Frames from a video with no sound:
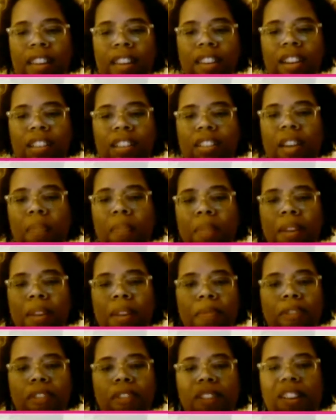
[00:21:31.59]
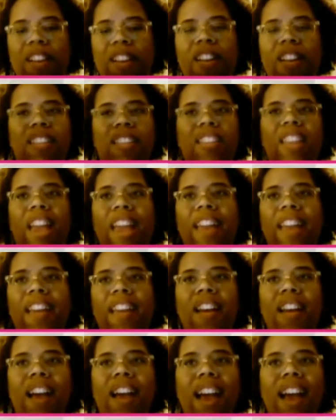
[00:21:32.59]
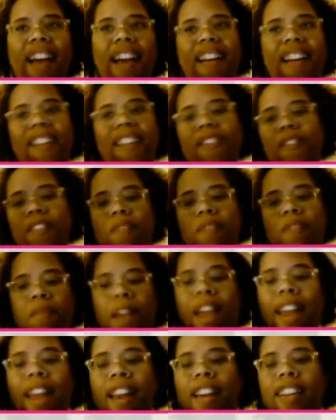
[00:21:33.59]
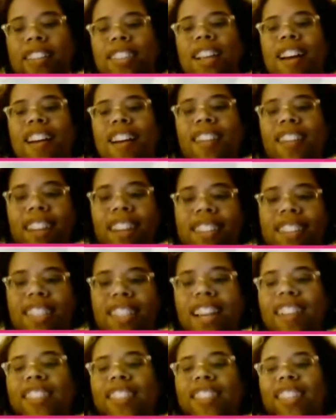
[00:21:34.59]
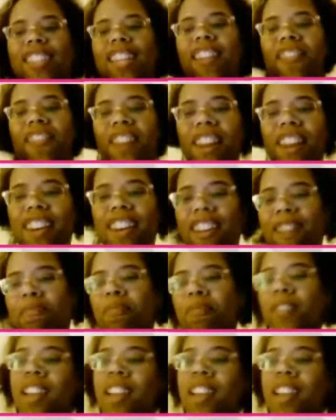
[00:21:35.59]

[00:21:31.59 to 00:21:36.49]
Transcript: You know, some people, they have, my hair is all crazy. Y'all see it right now.